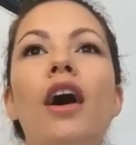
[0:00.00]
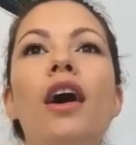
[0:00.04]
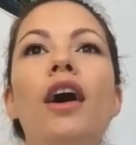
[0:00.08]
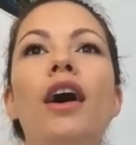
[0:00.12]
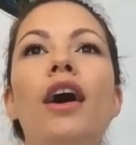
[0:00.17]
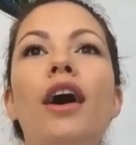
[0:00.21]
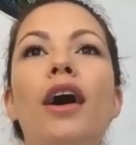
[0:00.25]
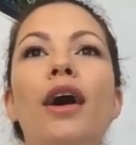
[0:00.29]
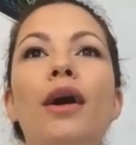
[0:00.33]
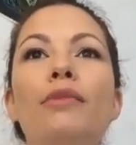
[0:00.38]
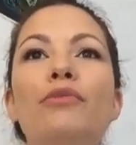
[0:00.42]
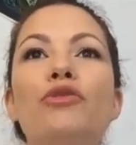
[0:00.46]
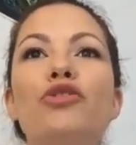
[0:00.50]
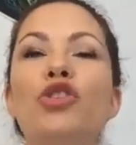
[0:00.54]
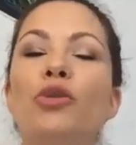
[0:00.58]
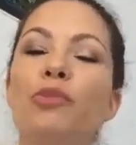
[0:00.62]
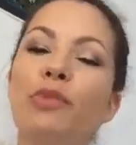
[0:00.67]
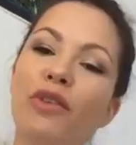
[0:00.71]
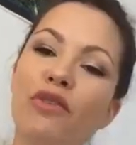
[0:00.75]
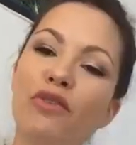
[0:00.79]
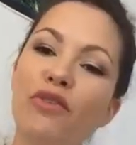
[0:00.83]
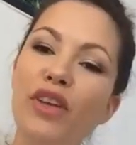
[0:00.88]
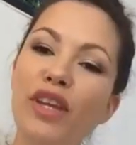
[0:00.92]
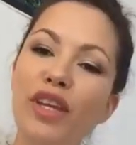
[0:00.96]
Um, show
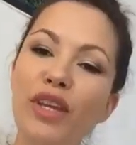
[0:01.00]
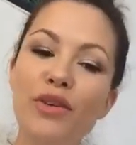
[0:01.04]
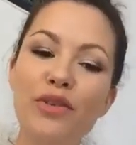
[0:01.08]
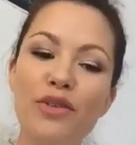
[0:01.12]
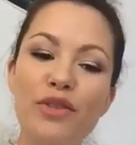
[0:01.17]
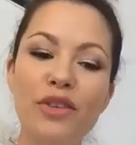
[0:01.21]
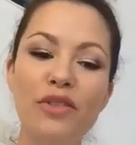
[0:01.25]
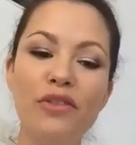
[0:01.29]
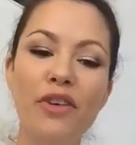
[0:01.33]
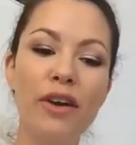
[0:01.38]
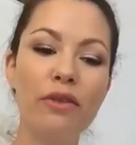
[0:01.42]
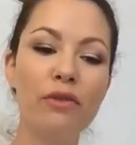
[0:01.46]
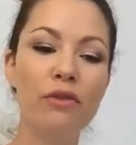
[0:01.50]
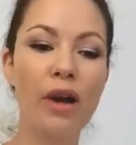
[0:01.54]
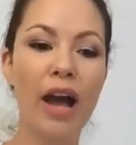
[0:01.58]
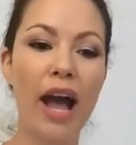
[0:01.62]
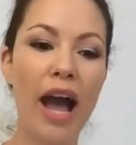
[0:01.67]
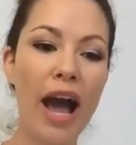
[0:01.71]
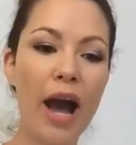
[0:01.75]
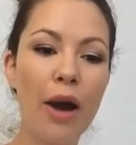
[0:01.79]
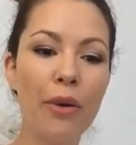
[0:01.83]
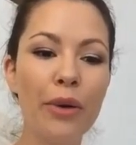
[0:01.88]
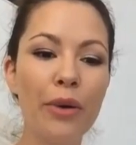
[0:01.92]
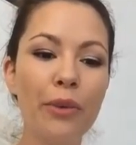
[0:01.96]
me videos of
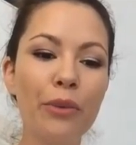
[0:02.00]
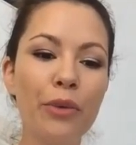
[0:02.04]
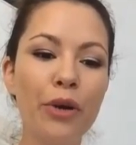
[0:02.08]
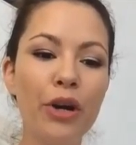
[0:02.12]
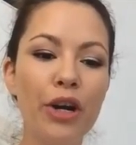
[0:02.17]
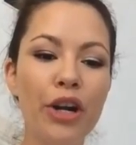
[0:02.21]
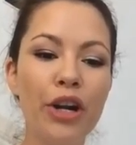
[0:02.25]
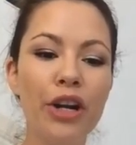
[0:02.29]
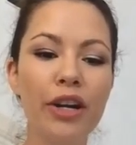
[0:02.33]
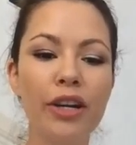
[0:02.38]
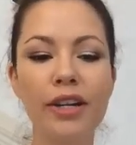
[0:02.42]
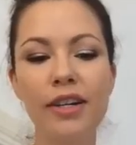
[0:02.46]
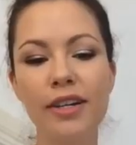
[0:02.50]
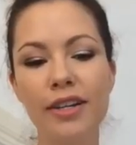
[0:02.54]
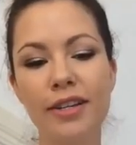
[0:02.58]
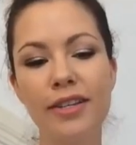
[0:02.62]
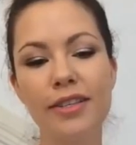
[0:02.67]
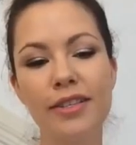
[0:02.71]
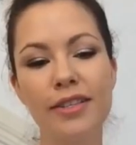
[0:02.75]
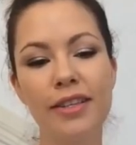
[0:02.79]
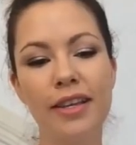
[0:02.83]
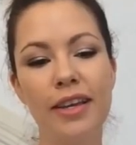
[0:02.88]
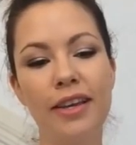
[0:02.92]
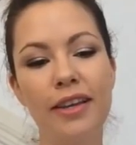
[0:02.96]
how it
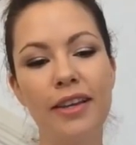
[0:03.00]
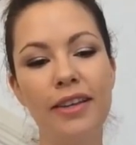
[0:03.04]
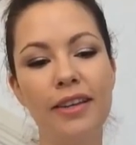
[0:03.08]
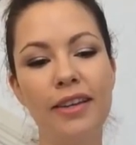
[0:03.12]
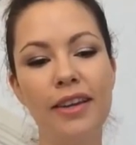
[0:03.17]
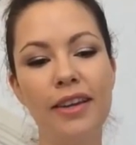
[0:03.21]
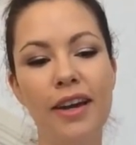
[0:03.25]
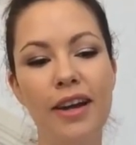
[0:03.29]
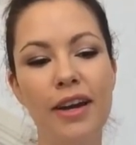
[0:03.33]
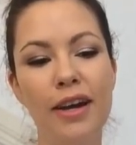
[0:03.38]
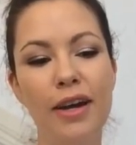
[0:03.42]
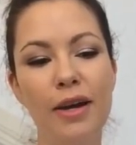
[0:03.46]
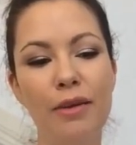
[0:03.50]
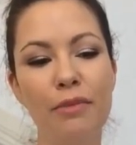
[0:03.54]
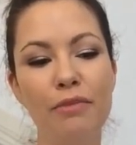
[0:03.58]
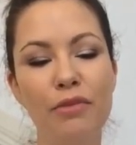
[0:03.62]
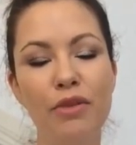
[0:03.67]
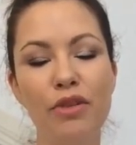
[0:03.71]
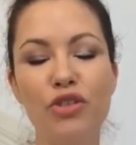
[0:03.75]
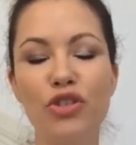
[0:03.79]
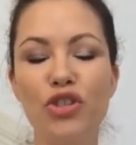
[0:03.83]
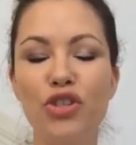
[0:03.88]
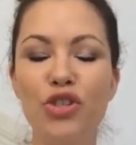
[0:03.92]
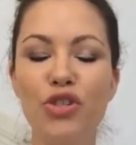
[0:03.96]
works and um,
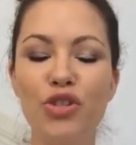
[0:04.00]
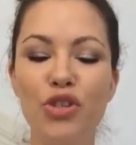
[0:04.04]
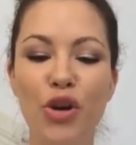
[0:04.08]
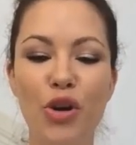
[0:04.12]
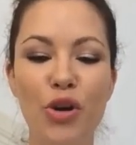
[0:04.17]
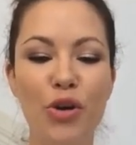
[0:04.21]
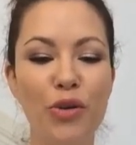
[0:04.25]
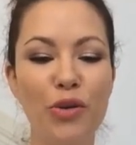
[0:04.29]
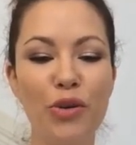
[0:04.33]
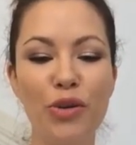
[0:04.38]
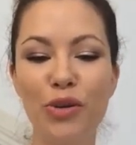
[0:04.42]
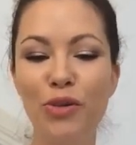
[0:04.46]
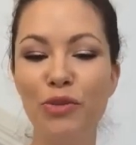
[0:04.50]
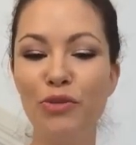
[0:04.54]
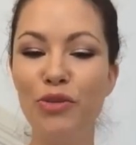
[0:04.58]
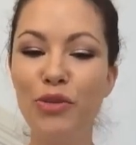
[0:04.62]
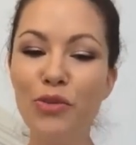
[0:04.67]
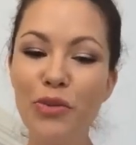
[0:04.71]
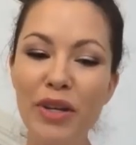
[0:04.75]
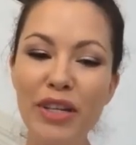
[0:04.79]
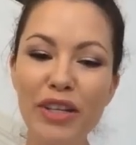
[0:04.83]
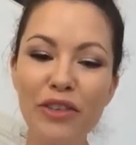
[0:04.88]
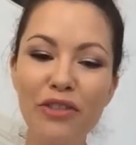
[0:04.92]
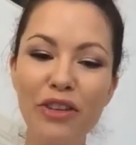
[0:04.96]
show you
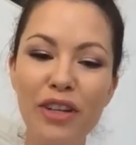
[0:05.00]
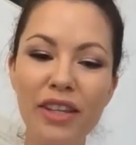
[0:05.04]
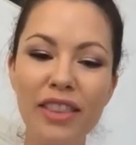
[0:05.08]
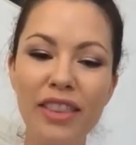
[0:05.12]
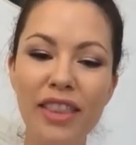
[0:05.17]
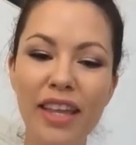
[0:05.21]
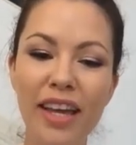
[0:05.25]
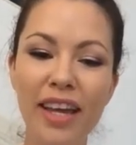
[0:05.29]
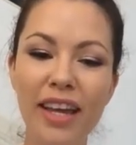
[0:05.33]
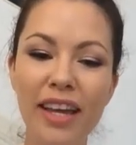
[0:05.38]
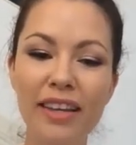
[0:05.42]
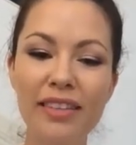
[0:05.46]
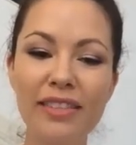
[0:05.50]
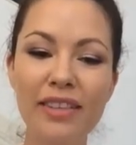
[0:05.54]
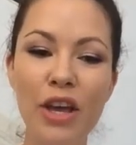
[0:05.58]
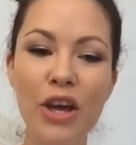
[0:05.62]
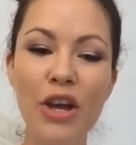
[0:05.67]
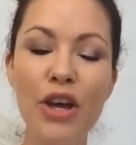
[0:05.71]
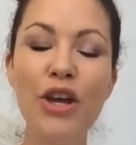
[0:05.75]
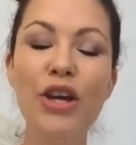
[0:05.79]
doing different things.